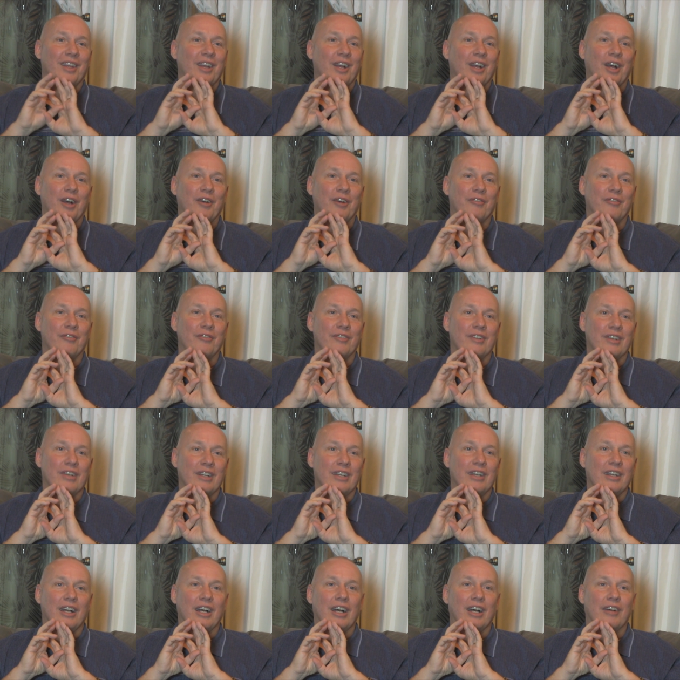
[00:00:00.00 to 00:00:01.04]
of,
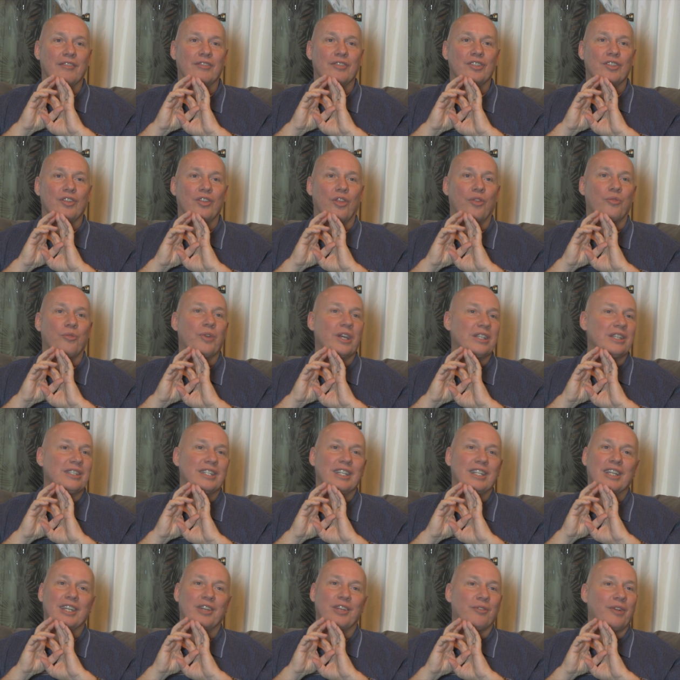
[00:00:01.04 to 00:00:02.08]
of
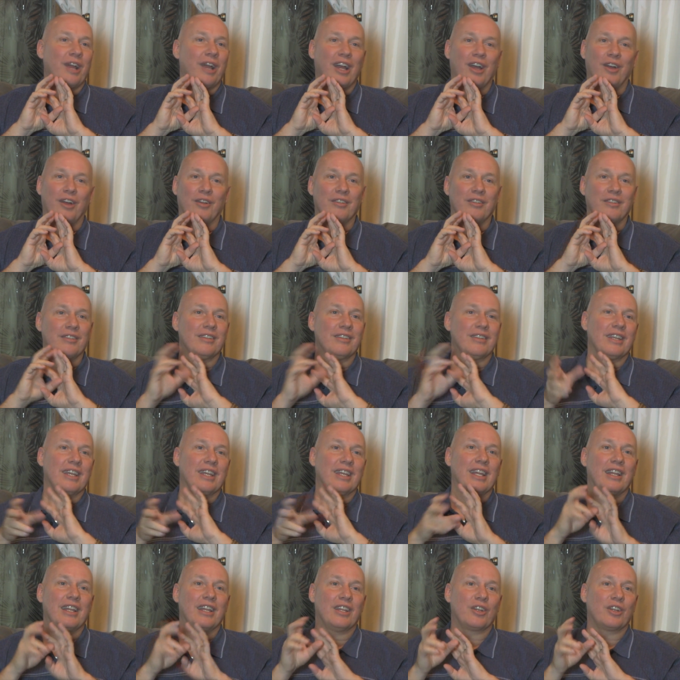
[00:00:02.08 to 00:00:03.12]
thrusting around
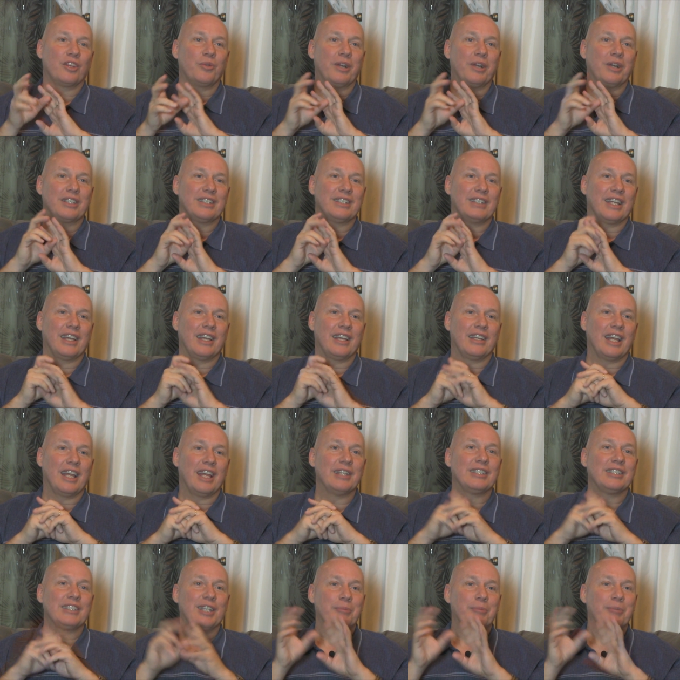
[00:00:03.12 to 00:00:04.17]
in the quicksand
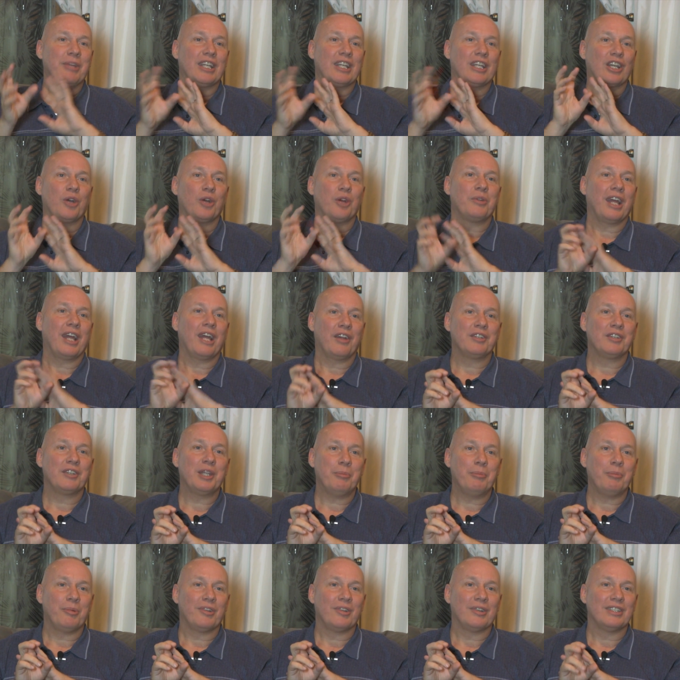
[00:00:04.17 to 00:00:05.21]
and seeming to go down
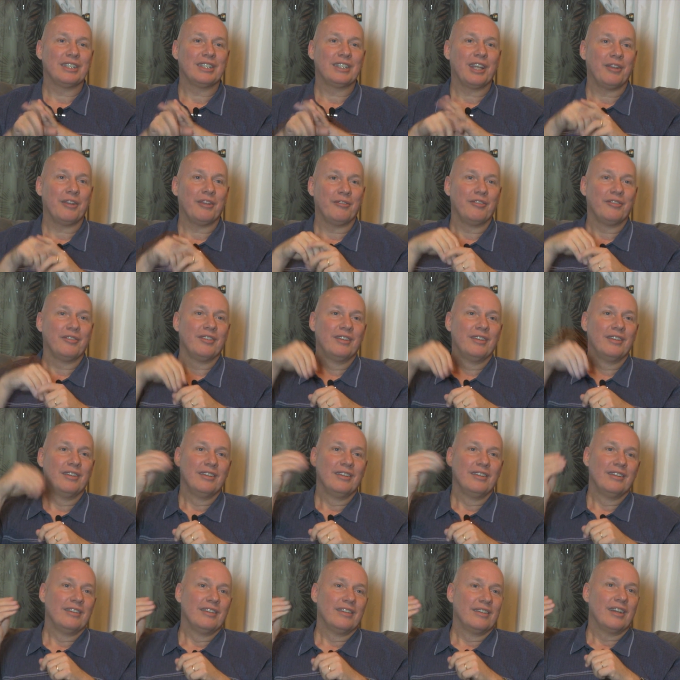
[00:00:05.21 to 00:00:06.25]
deeper instead of,
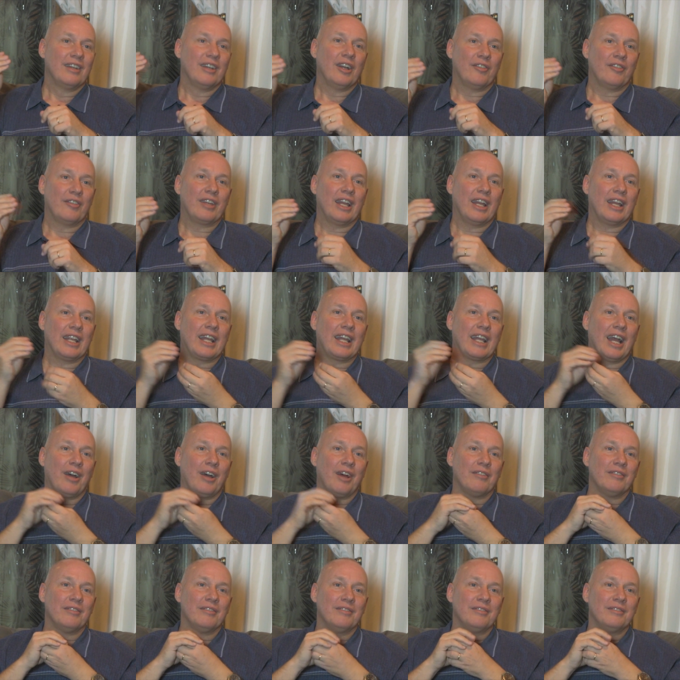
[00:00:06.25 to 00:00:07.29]
of getting out